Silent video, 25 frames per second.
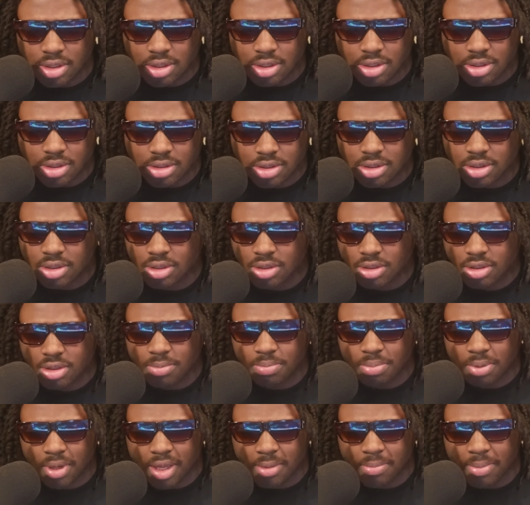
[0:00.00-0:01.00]
to
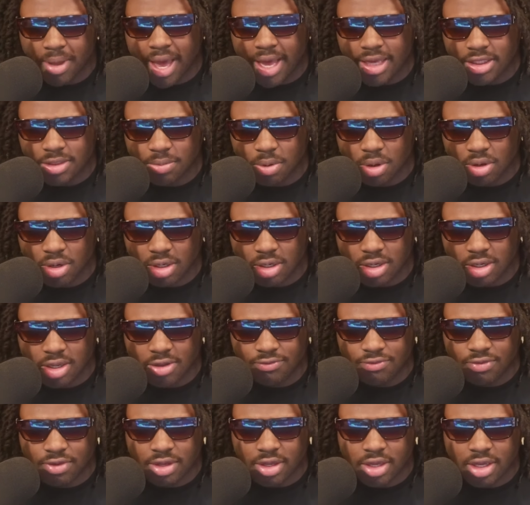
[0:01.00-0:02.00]
play basketball, to live
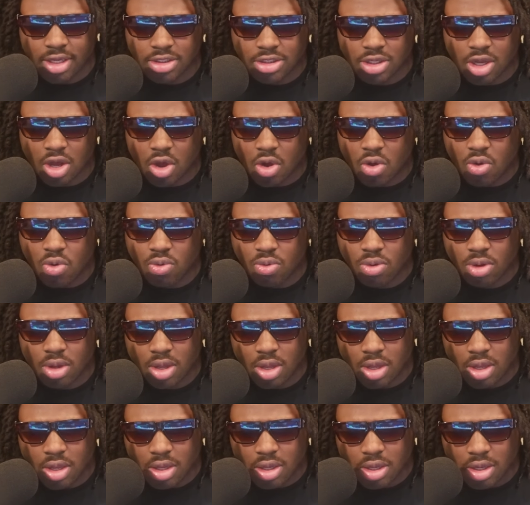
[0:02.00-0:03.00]
his own,
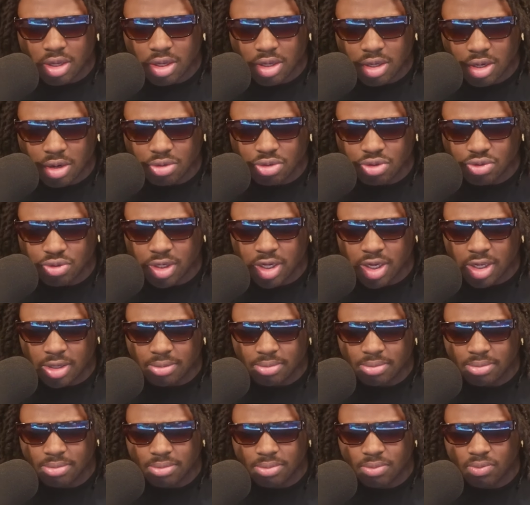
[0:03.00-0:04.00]
you know, dream,
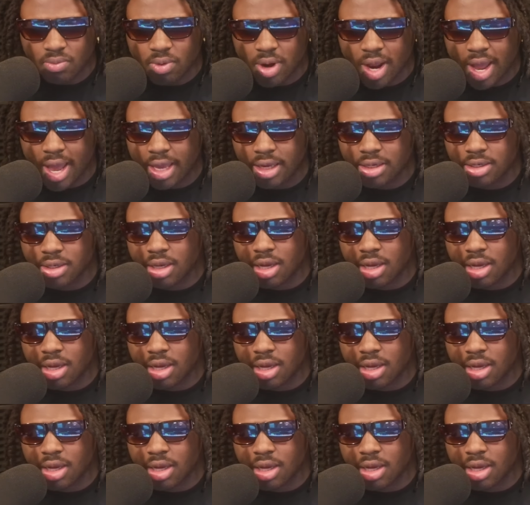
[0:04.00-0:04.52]
right?